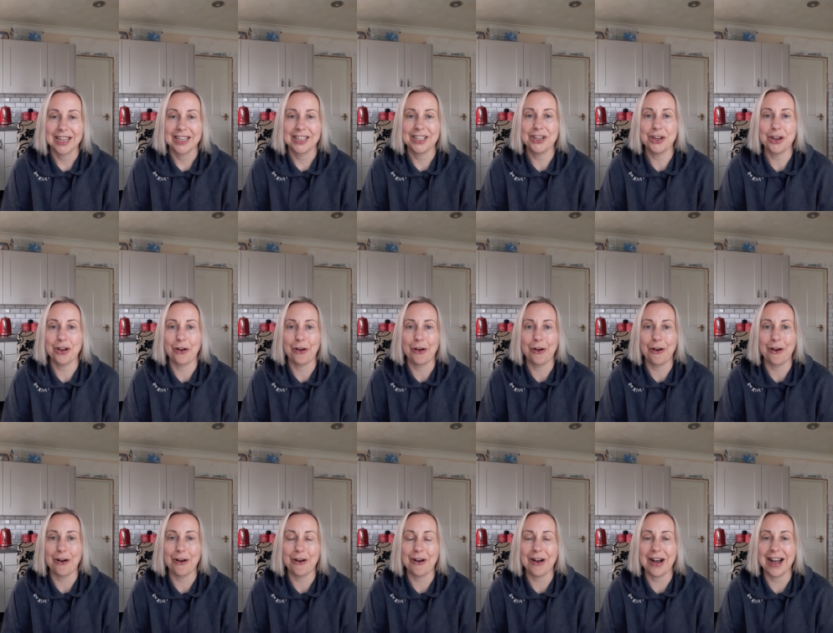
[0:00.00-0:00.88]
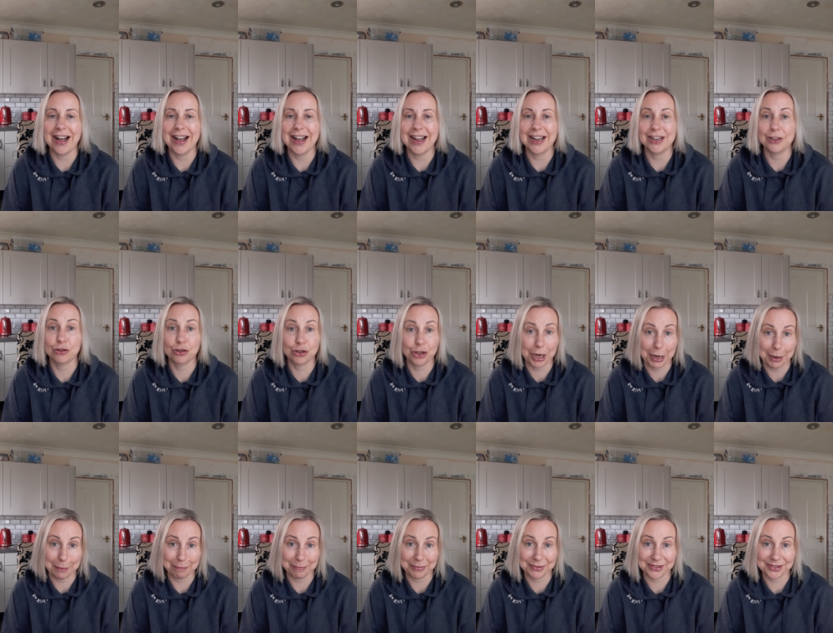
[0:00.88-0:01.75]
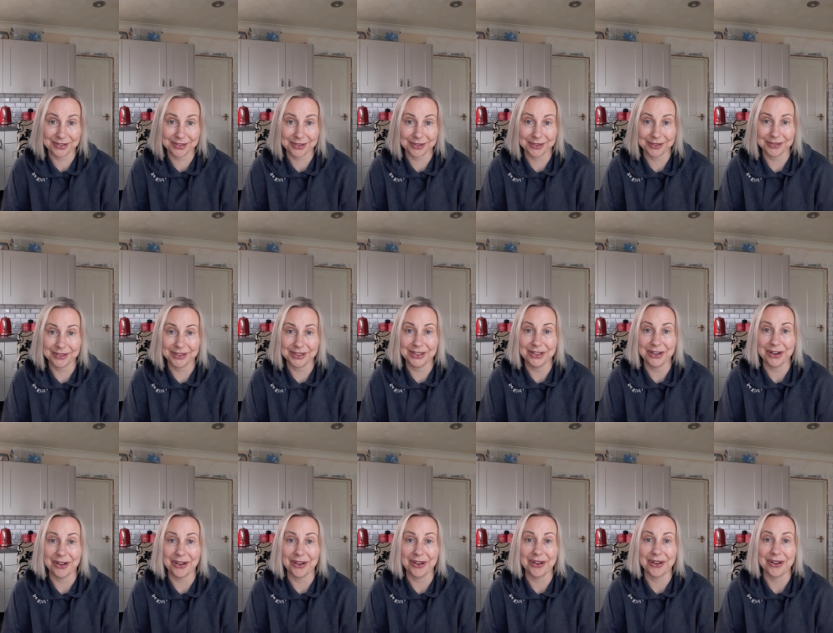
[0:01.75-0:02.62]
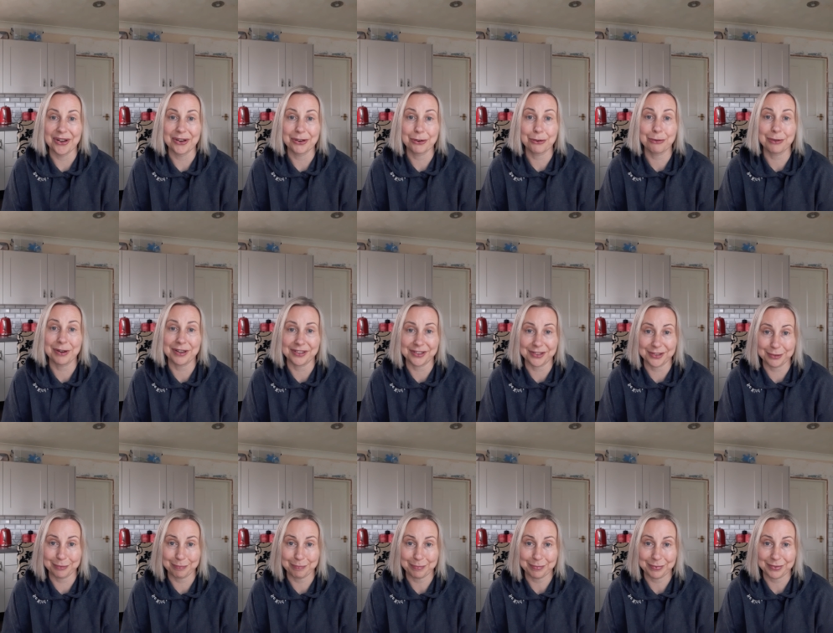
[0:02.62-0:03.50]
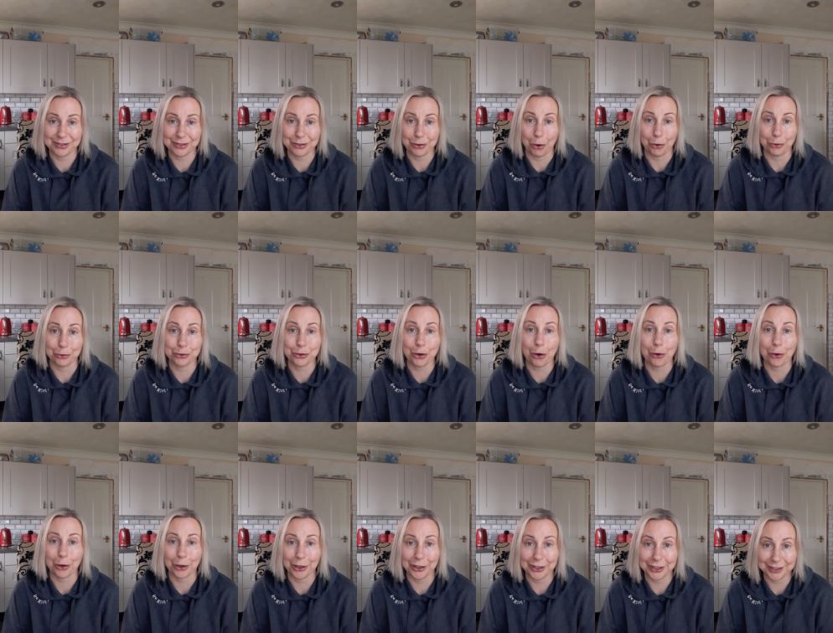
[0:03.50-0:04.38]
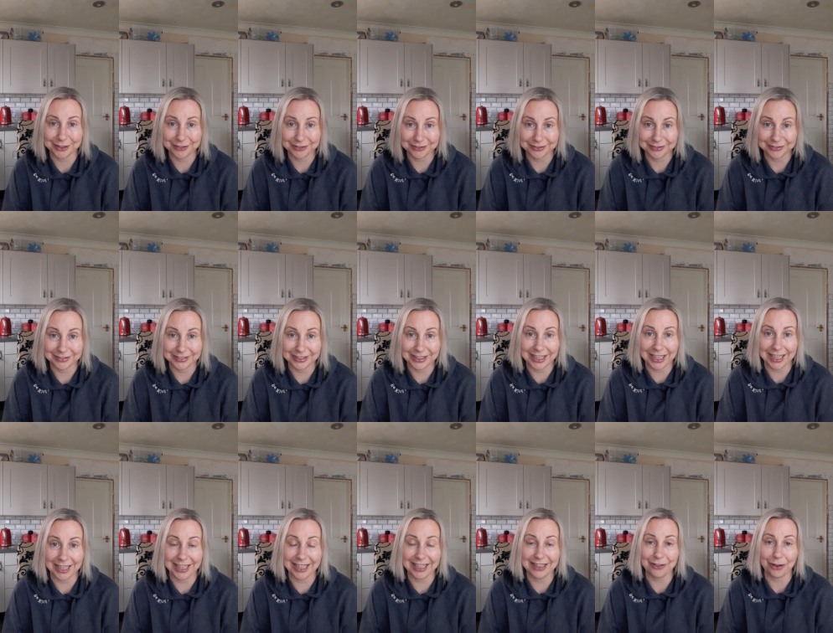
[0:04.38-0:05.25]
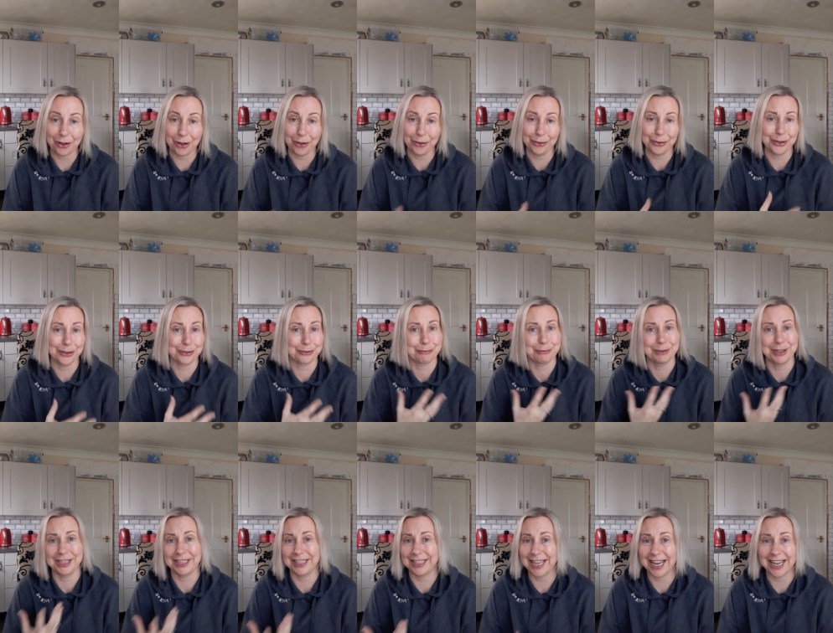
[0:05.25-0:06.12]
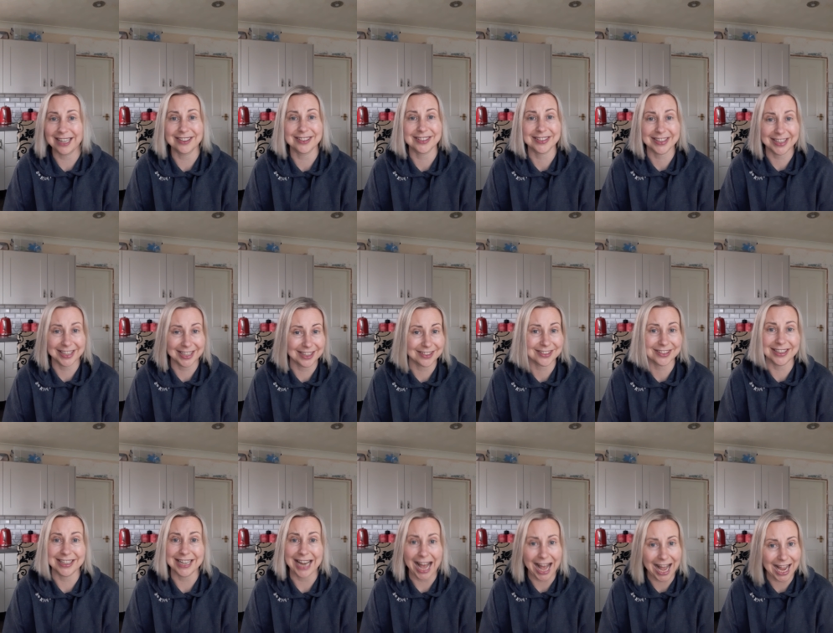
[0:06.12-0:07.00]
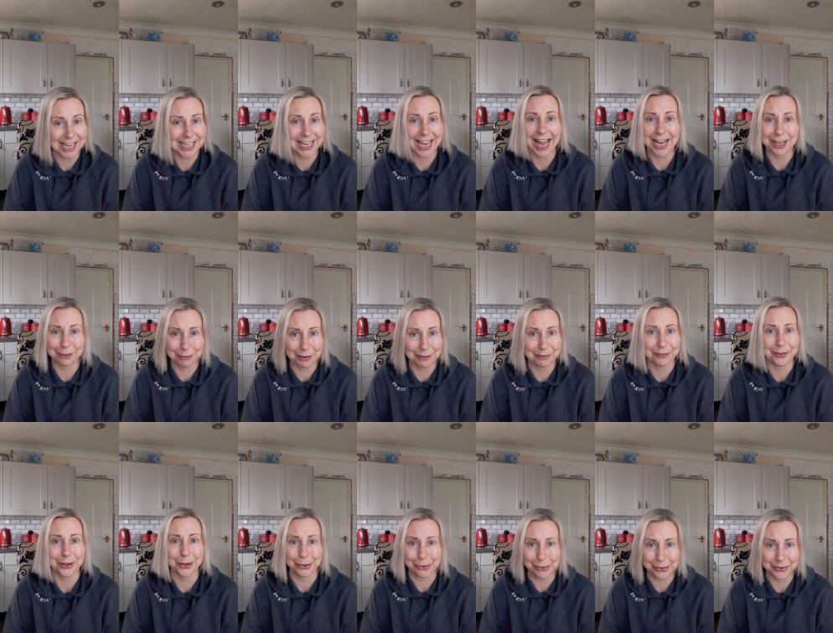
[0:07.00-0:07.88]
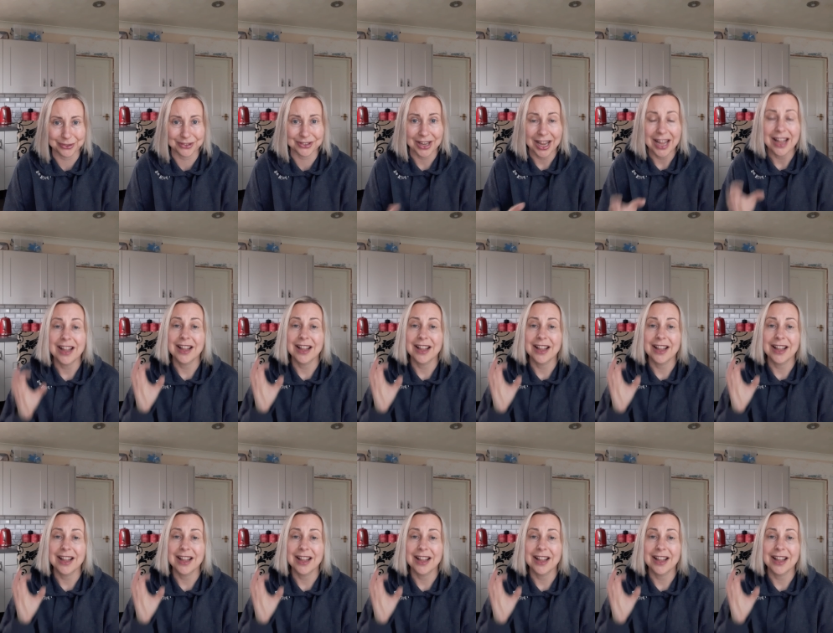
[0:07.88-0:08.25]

your chips, your crisps, your chocolate, yeah, all those really nice tasting high calorie foods.